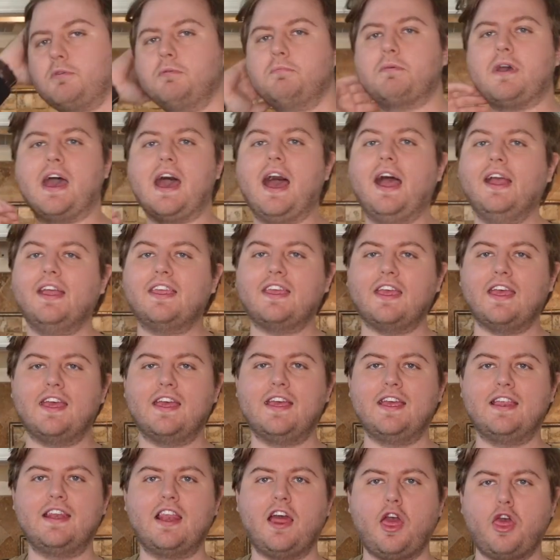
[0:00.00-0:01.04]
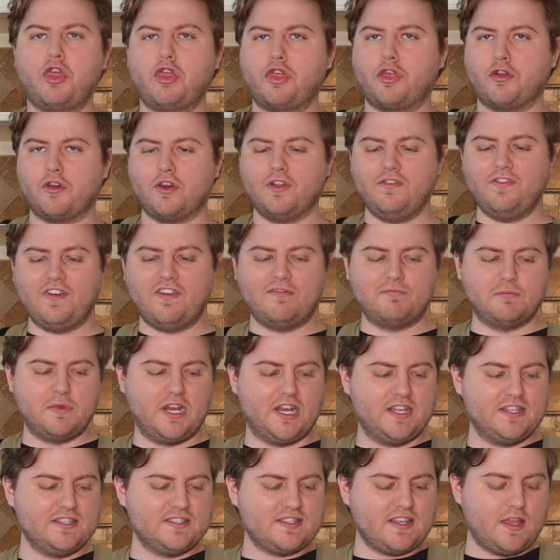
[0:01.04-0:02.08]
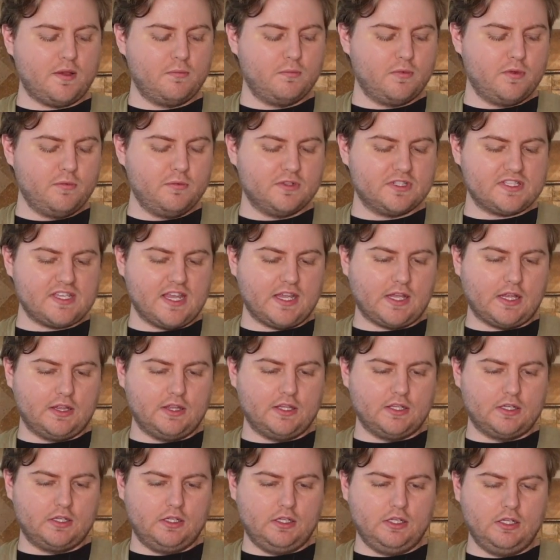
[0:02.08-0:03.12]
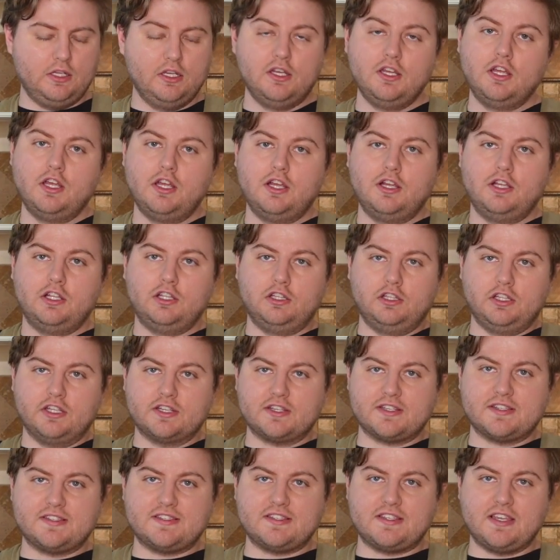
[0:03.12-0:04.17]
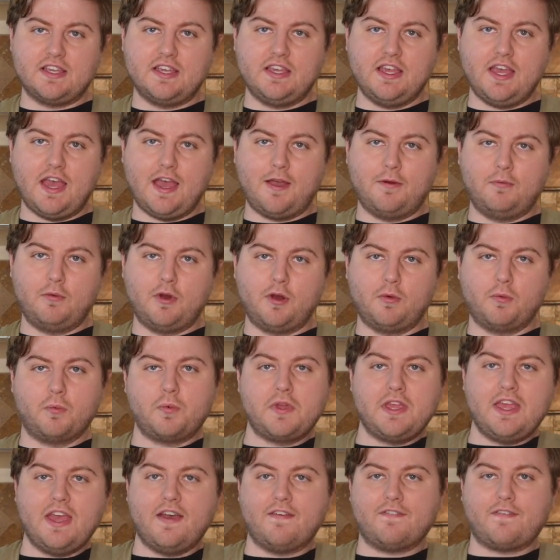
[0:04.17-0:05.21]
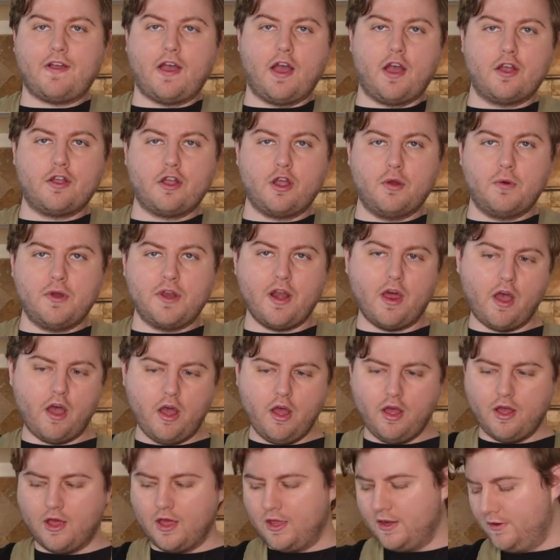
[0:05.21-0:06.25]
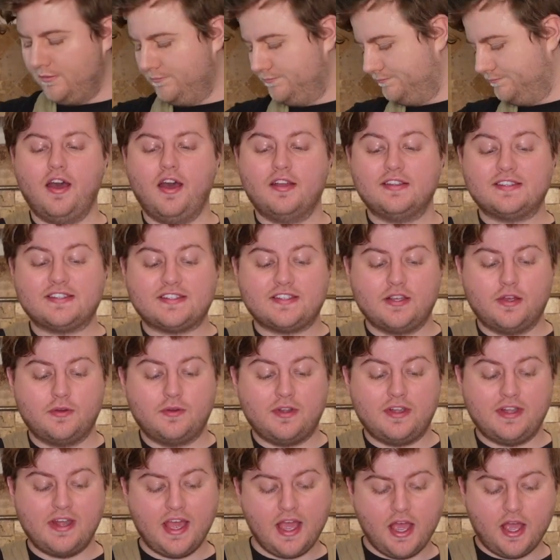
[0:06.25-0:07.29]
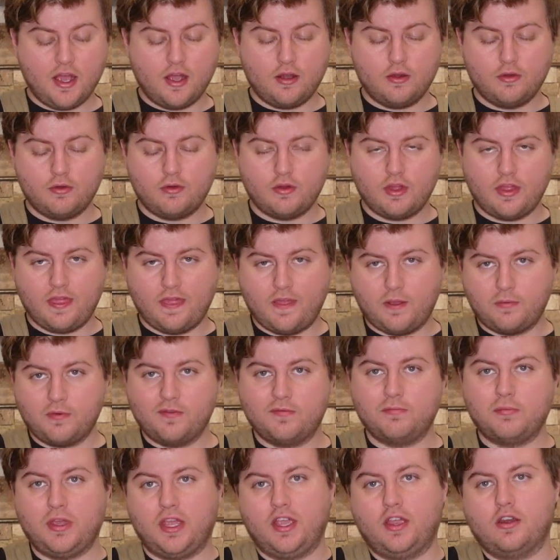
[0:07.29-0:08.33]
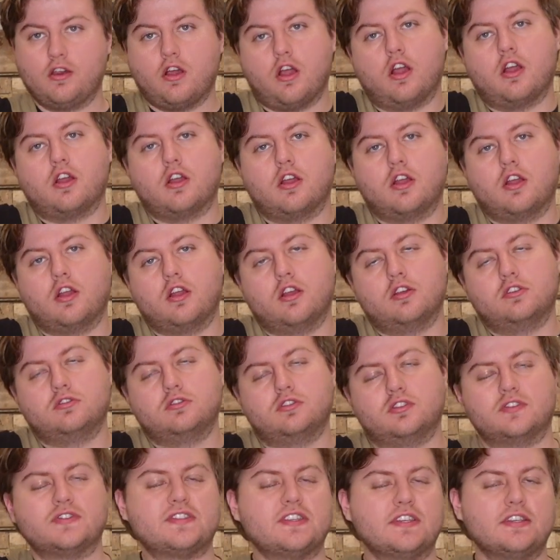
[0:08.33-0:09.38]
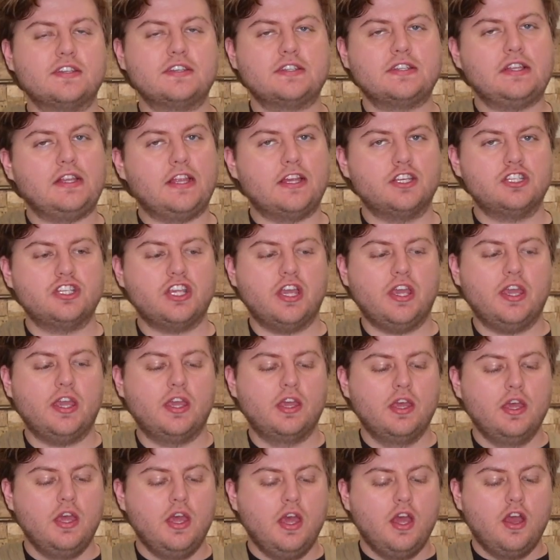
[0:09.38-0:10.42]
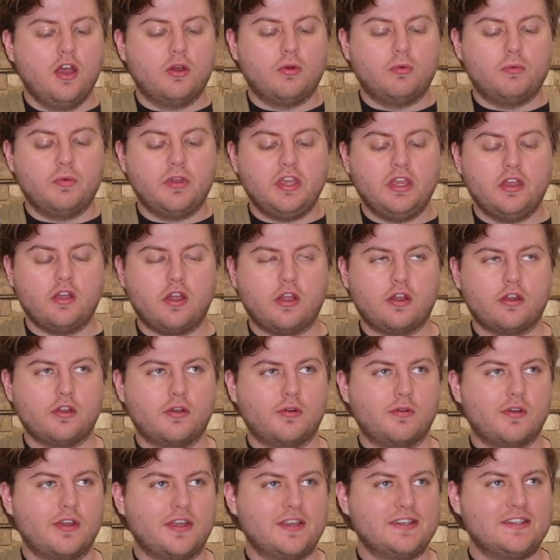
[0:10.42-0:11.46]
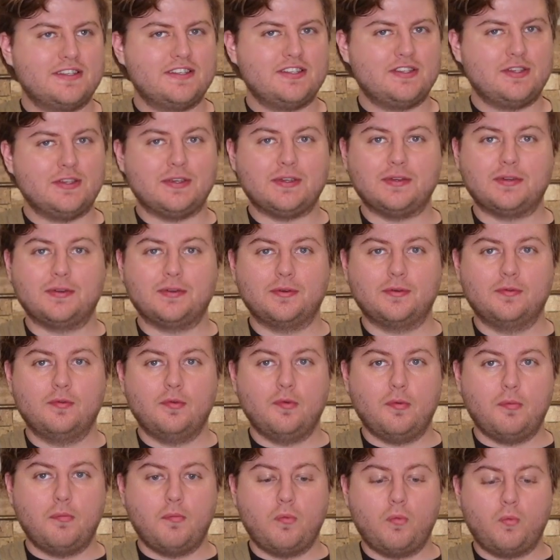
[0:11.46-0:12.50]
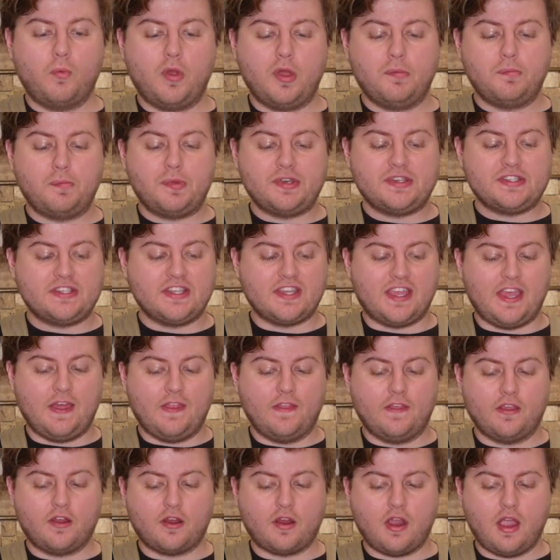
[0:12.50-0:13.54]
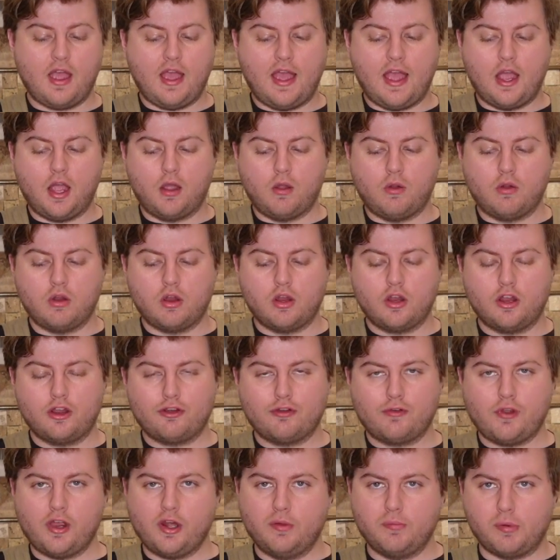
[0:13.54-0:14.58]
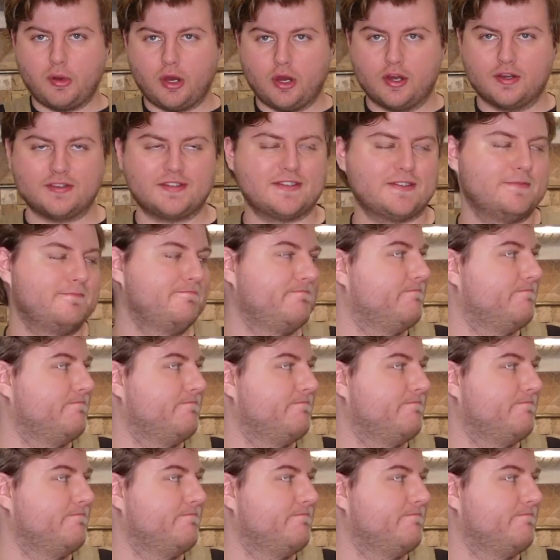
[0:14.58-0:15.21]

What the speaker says: back in 35 minutes and we will take a little look-see at what we have got going on. So now that we've made our dulce de leche, we are going to whip together our Greta bars.